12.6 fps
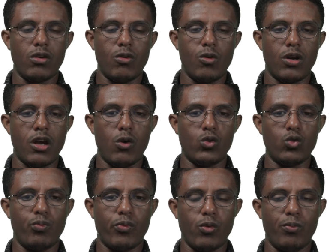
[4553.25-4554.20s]
or how to
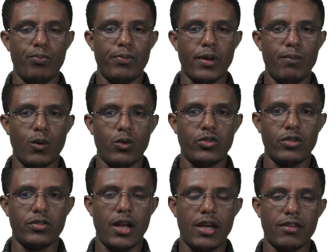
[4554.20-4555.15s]

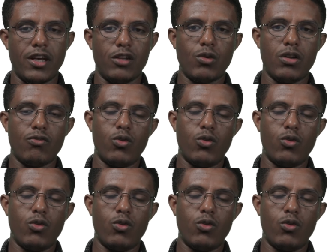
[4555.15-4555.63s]
pre-process like that one.